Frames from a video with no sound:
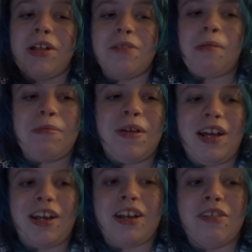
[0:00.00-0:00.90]
are gonna probably be
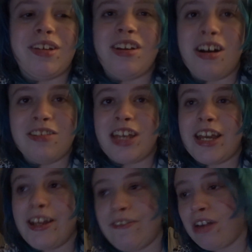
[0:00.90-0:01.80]
like, oh, you can't
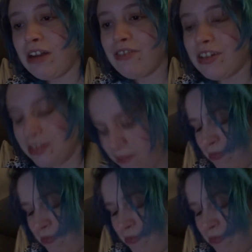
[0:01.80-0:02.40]
take it forever.